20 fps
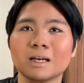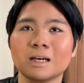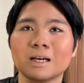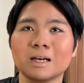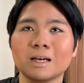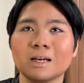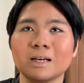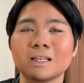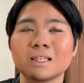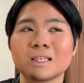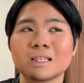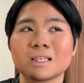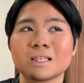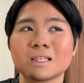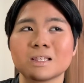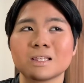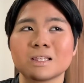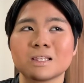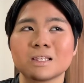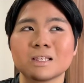
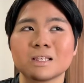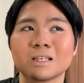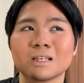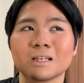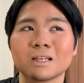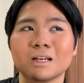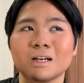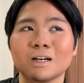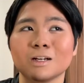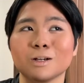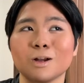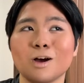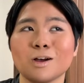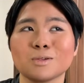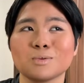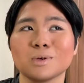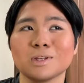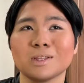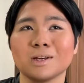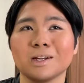
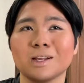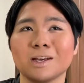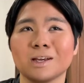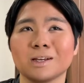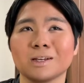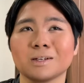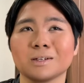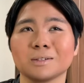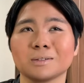with a like